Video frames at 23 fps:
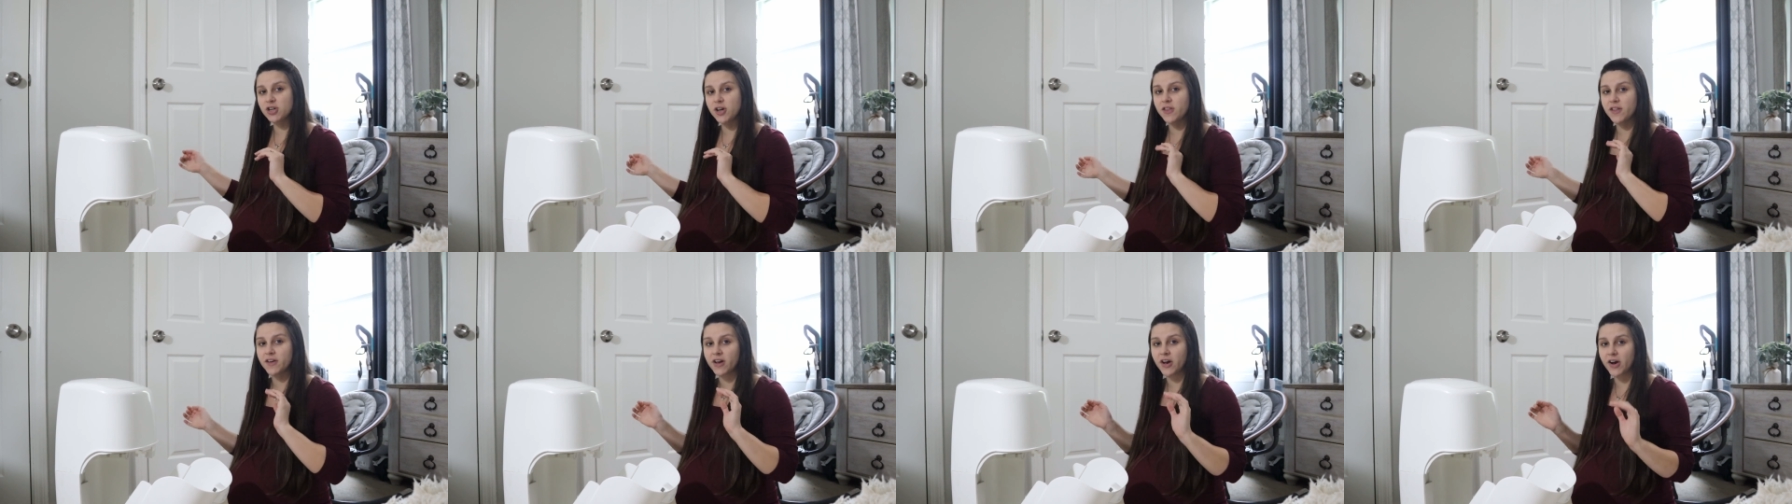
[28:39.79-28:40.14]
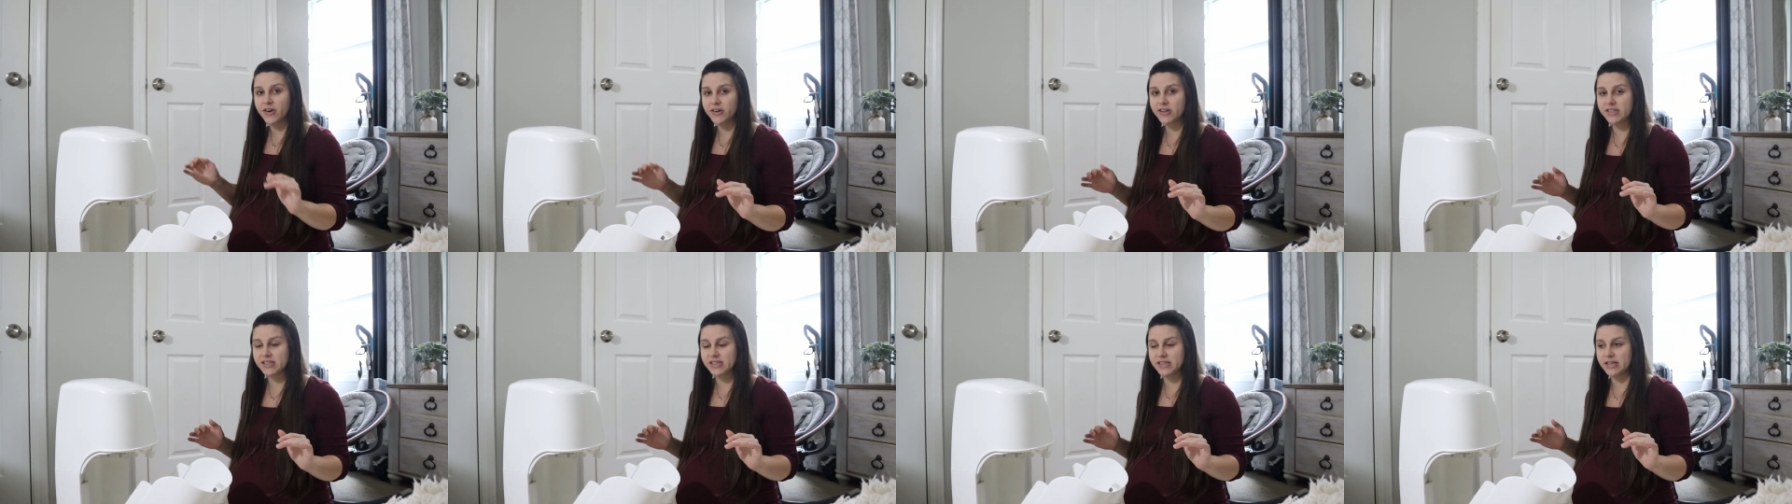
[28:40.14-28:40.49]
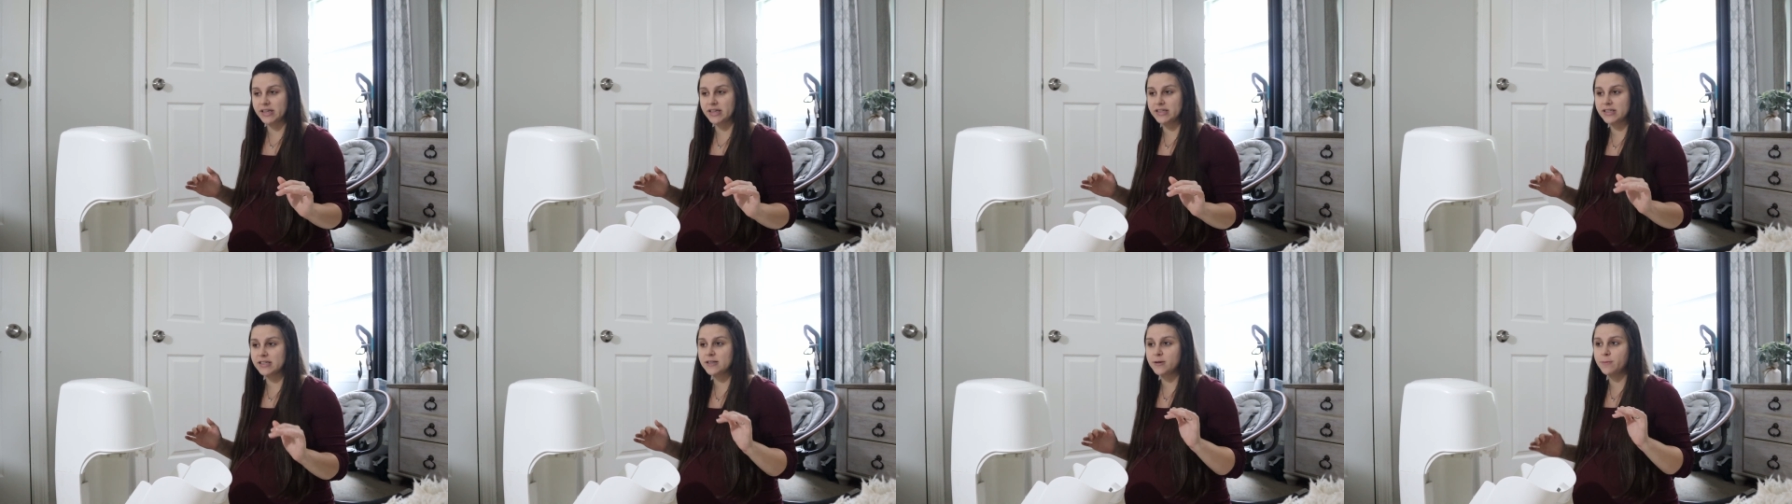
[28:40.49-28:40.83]
all the car
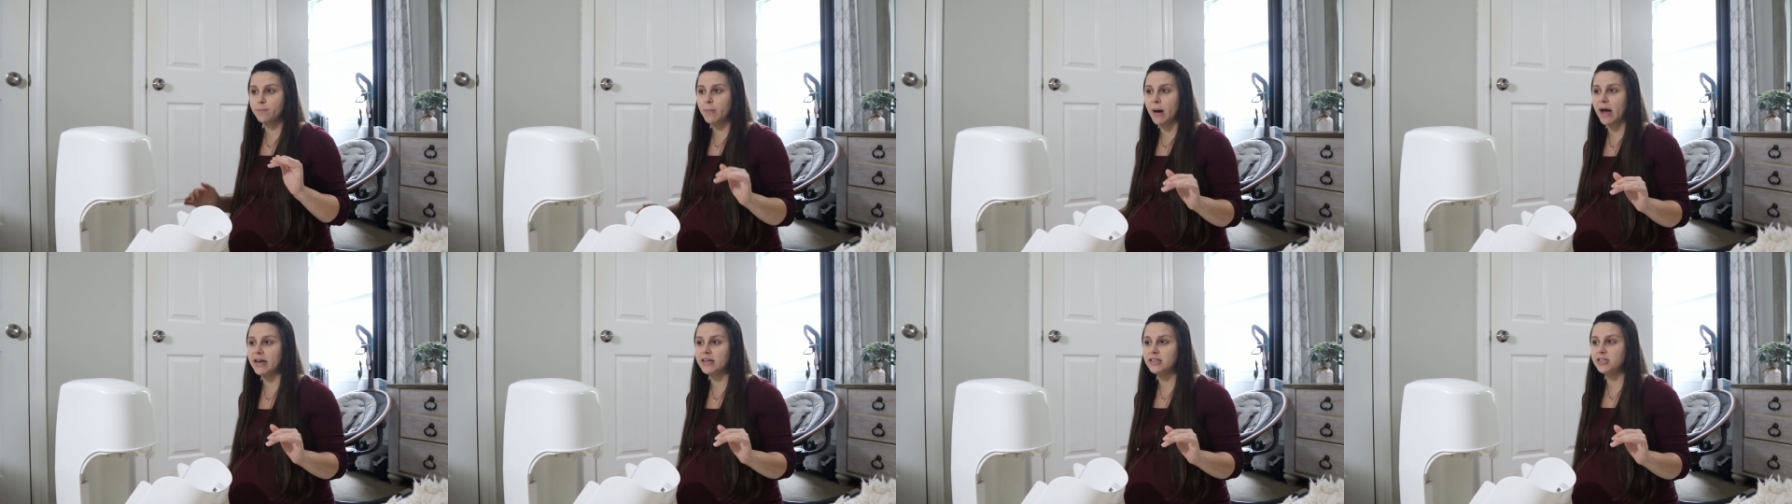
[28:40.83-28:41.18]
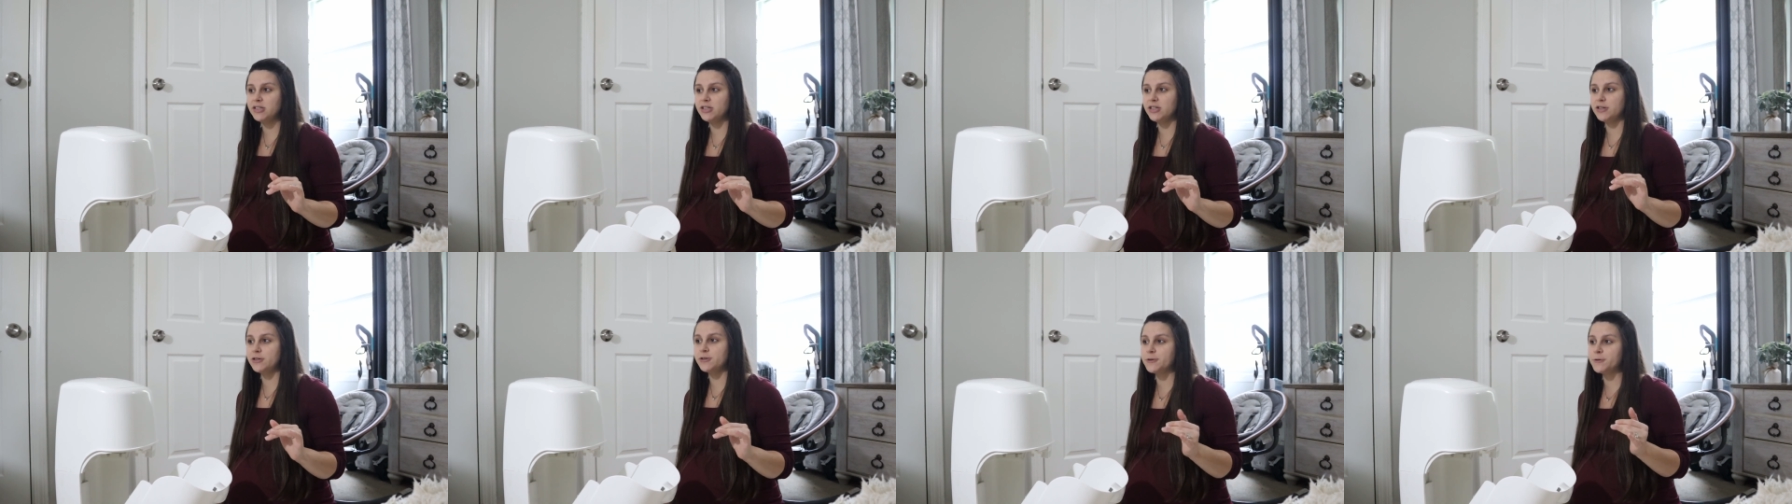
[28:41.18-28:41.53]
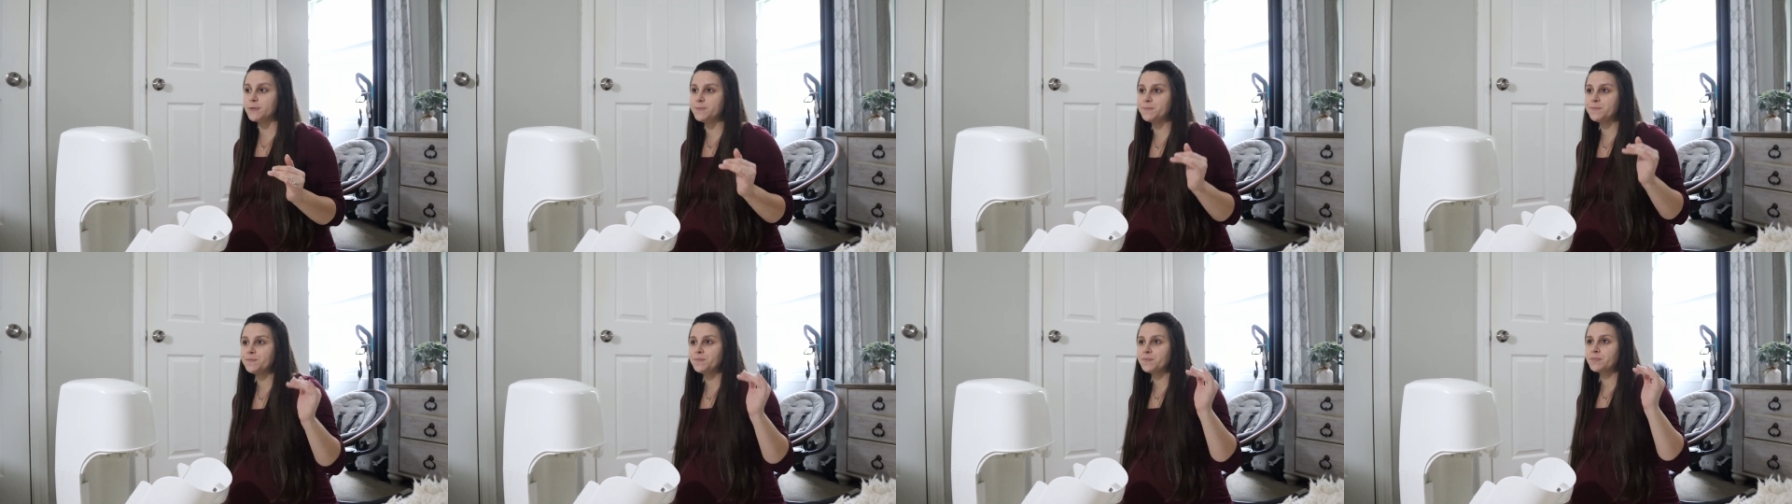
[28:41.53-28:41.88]
seats, mind
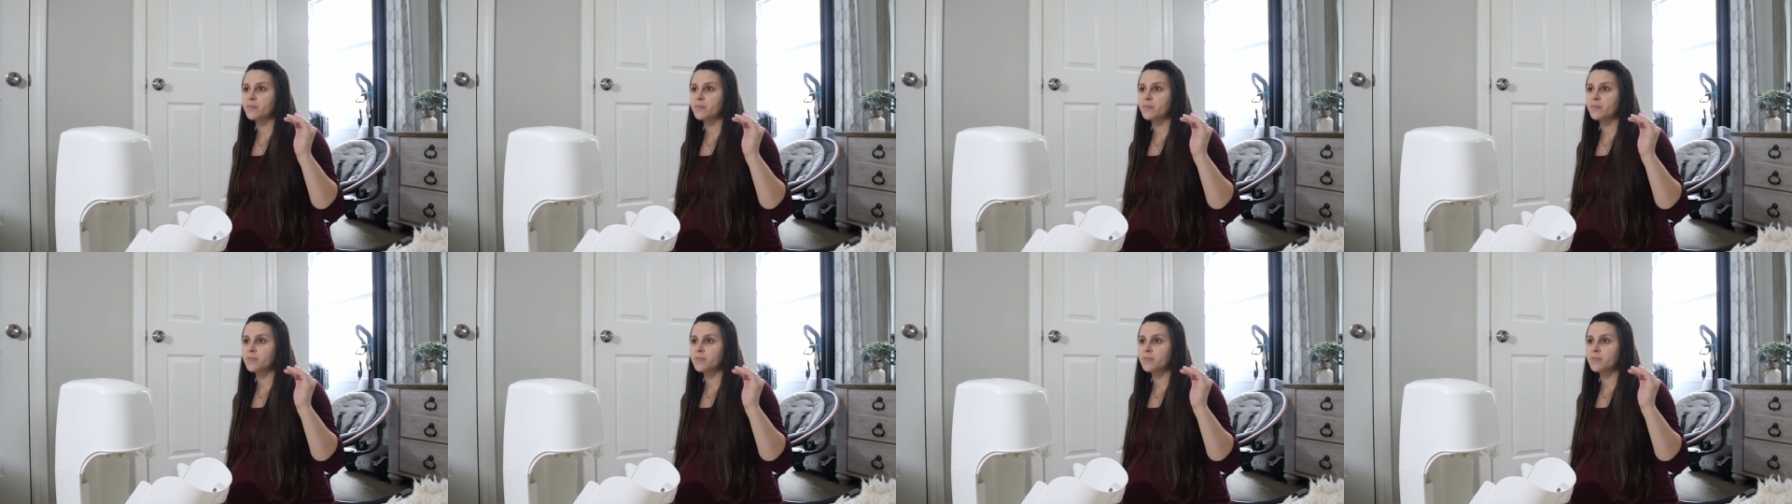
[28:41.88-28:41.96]
you,